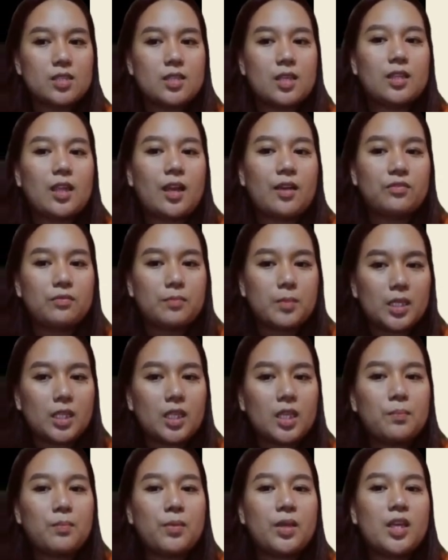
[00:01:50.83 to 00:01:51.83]
that have
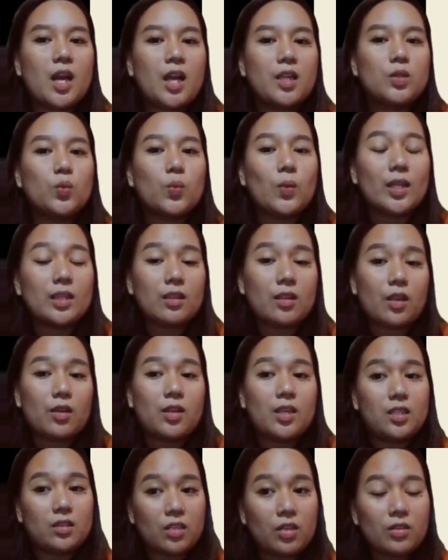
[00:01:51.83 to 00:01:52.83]
meaning beyond what they
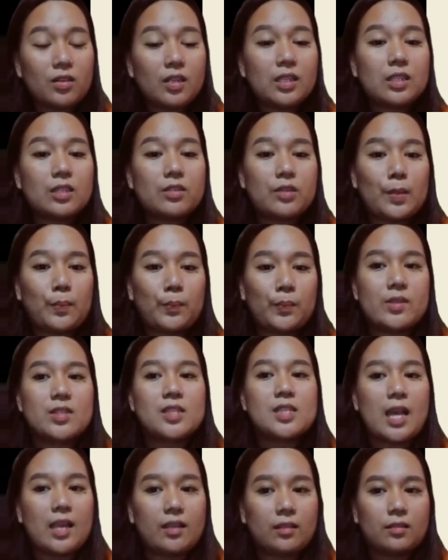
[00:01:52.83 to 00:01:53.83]
literally
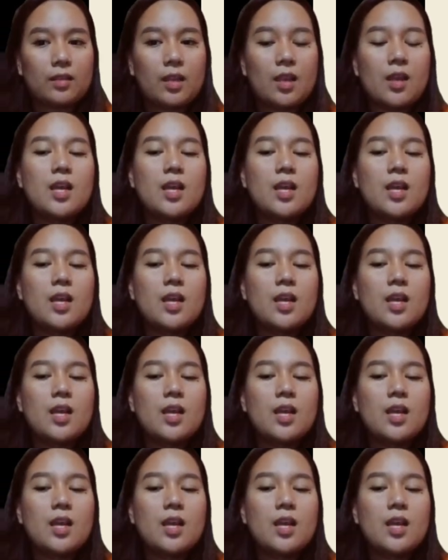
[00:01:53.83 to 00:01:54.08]
represent.